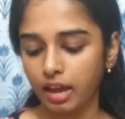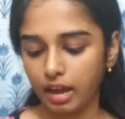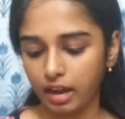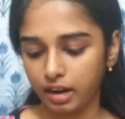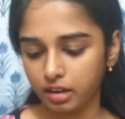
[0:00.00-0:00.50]

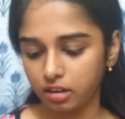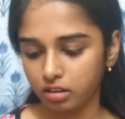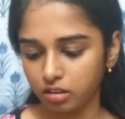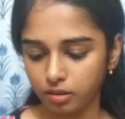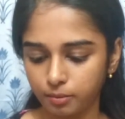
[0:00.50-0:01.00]
And
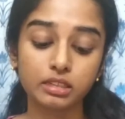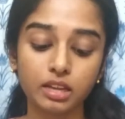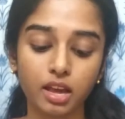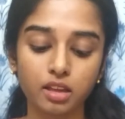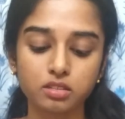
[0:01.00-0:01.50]
it
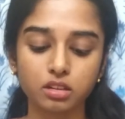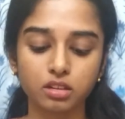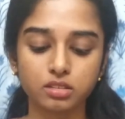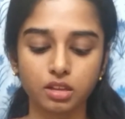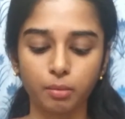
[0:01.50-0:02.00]
has
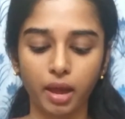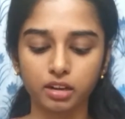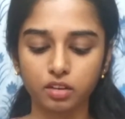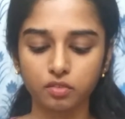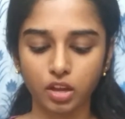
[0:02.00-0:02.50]
some
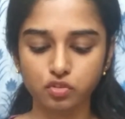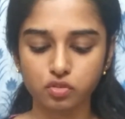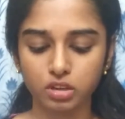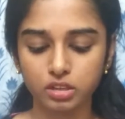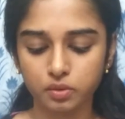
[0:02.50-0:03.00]
active
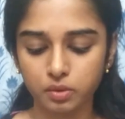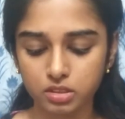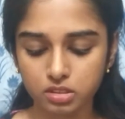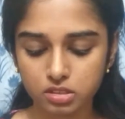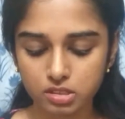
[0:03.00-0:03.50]
natural
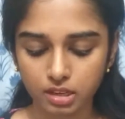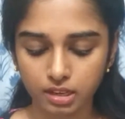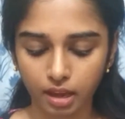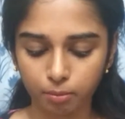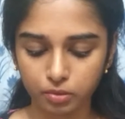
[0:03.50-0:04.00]
ingredients like
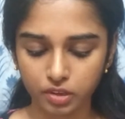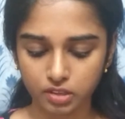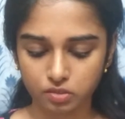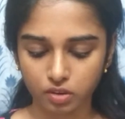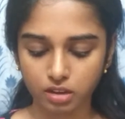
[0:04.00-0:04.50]
amber
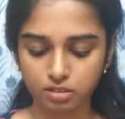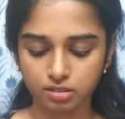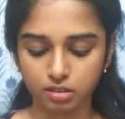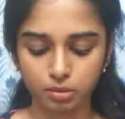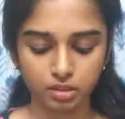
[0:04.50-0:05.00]
extract,
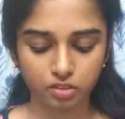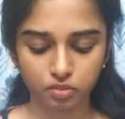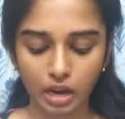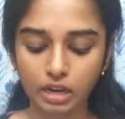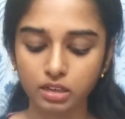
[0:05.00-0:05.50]
cinnamon
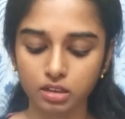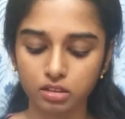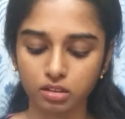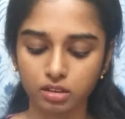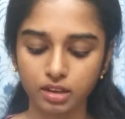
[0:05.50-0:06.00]
extract
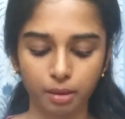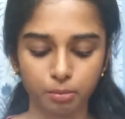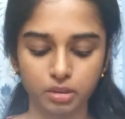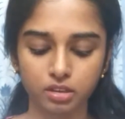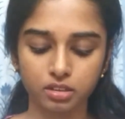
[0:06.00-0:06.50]
and
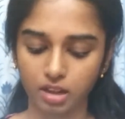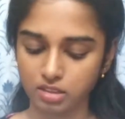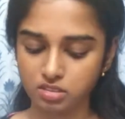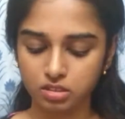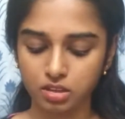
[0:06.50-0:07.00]
diamond
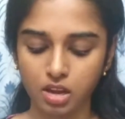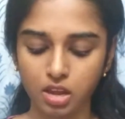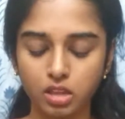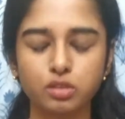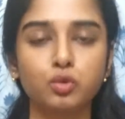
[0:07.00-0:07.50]
dust.
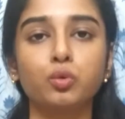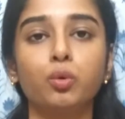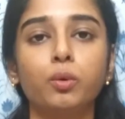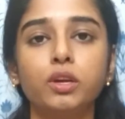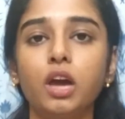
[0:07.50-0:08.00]

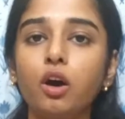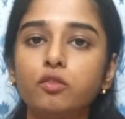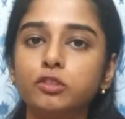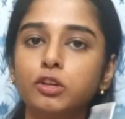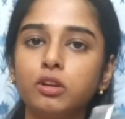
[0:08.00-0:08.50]
So yeah,
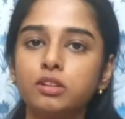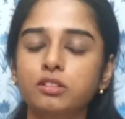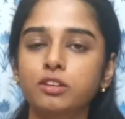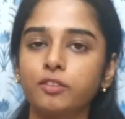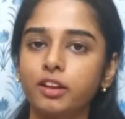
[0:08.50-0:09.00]
overall
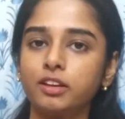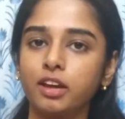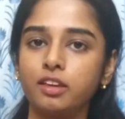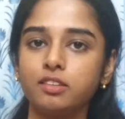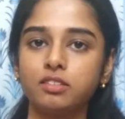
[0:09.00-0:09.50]
it's a very
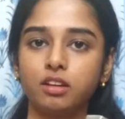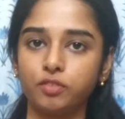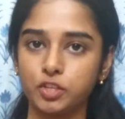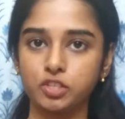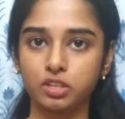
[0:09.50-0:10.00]
nice
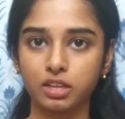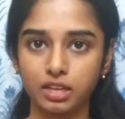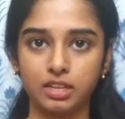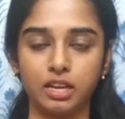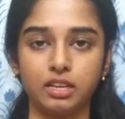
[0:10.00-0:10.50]
facial
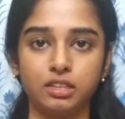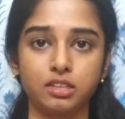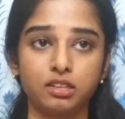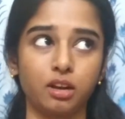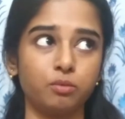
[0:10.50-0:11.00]
kit, and
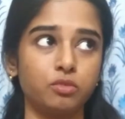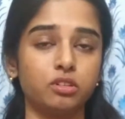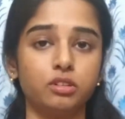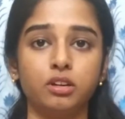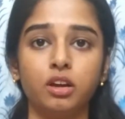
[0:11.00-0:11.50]
it comes
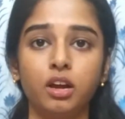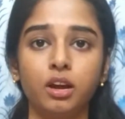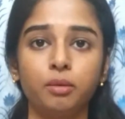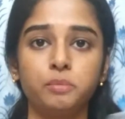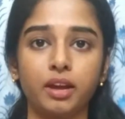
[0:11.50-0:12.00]
in a
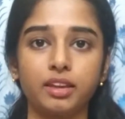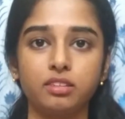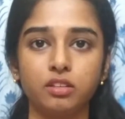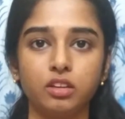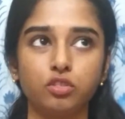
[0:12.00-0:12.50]

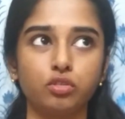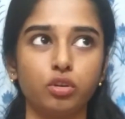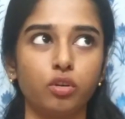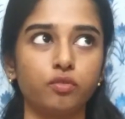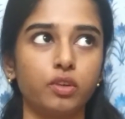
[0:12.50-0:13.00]
price range
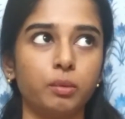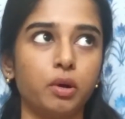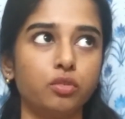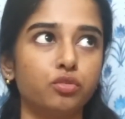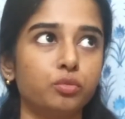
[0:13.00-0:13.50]
of
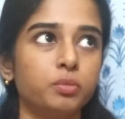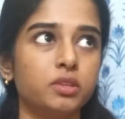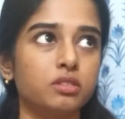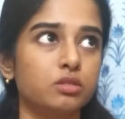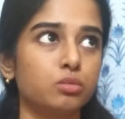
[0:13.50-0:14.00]
about
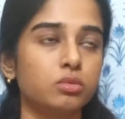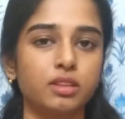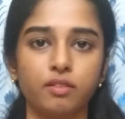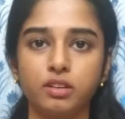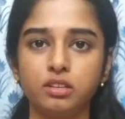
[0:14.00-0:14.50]
rupees
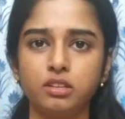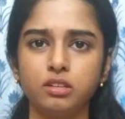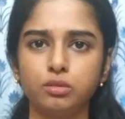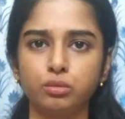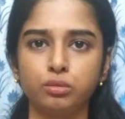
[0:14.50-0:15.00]

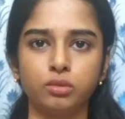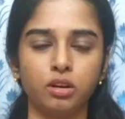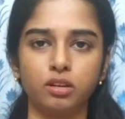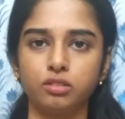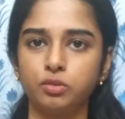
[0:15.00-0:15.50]
270 to
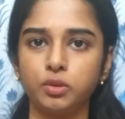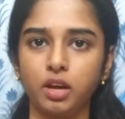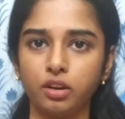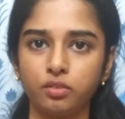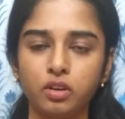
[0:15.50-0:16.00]

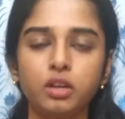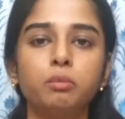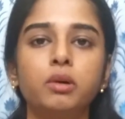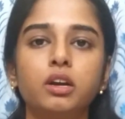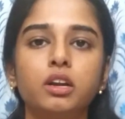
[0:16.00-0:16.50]
300,
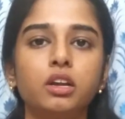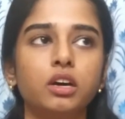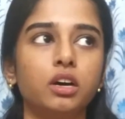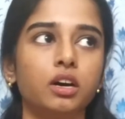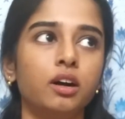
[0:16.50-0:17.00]
but
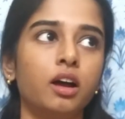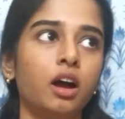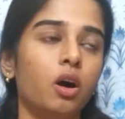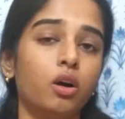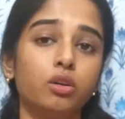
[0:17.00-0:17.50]

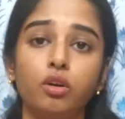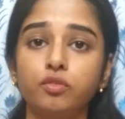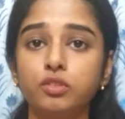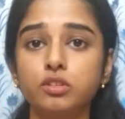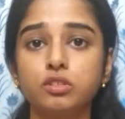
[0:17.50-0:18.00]
on
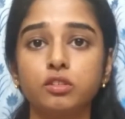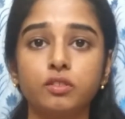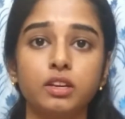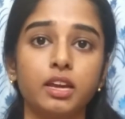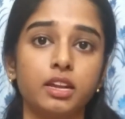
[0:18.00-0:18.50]
offers you
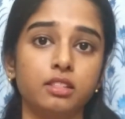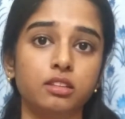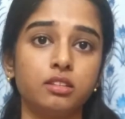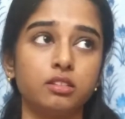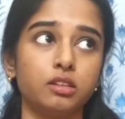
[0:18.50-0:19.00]
will get
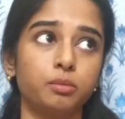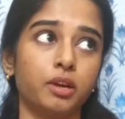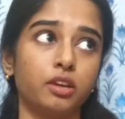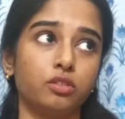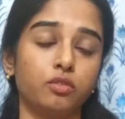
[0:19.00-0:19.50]
this at a
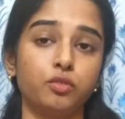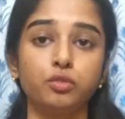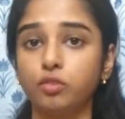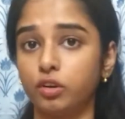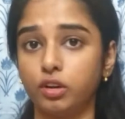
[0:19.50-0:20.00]
price of
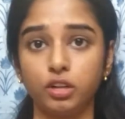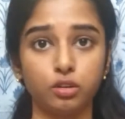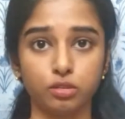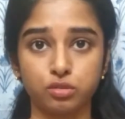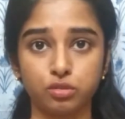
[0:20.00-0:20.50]
240
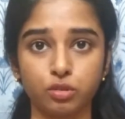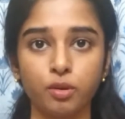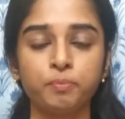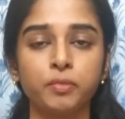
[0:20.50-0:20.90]
also.